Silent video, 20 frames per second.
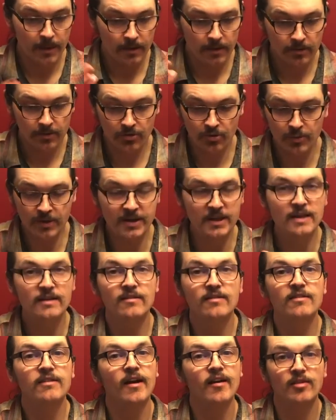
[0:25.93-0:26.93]
do we need to
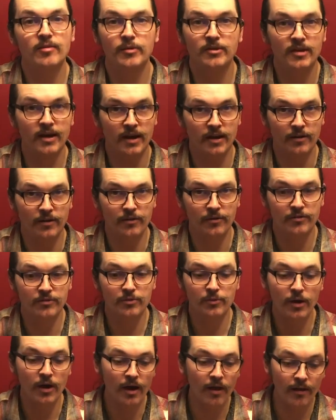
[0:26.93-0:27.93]
slice the potatoes?
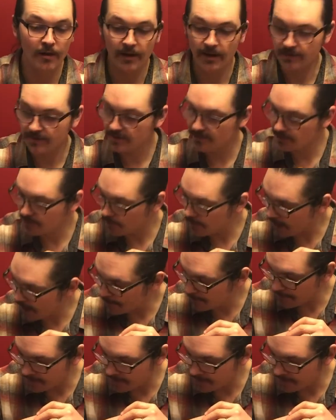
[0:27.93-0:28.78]
Well, it just so happens